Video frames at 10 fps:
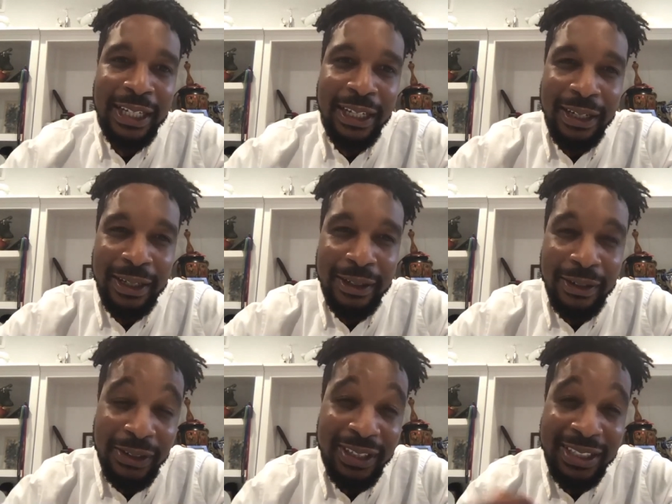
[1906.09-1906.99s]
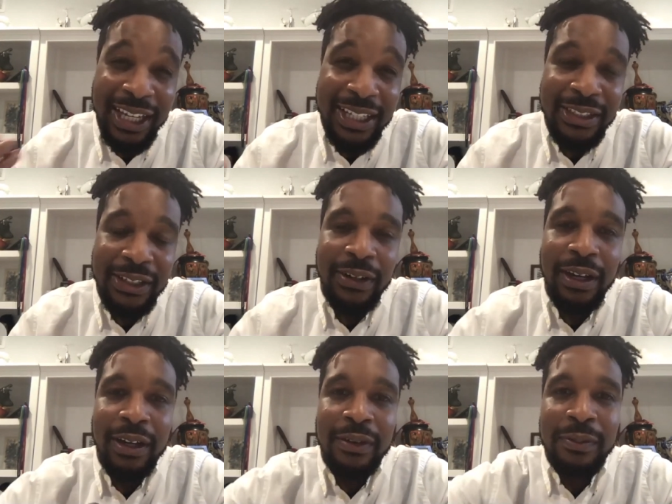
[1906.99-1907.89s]
uh, or the danger
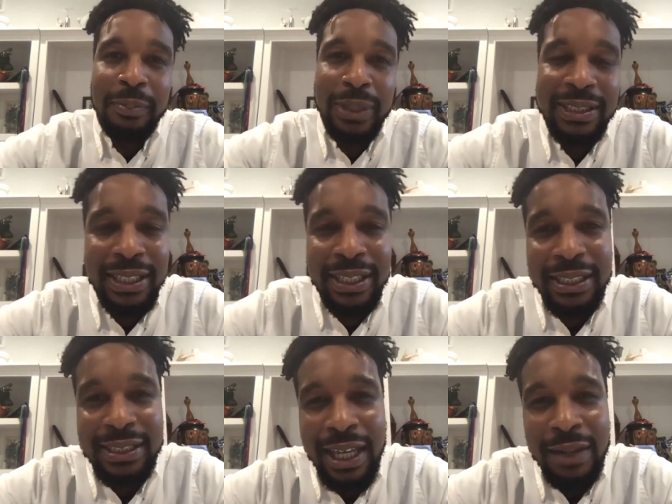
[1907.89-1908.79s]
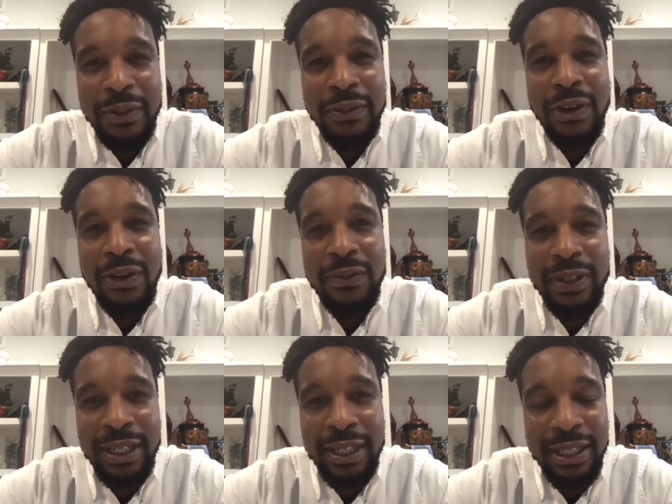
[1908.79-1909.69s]
of policing in the time of
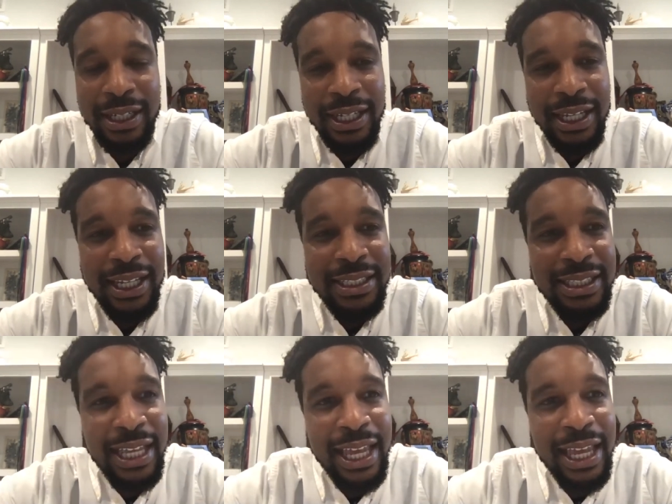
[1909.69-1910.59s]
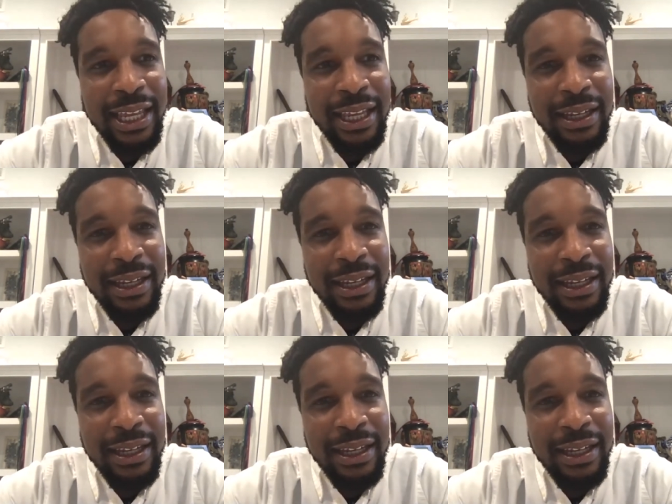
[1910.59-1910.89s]
COVID, is that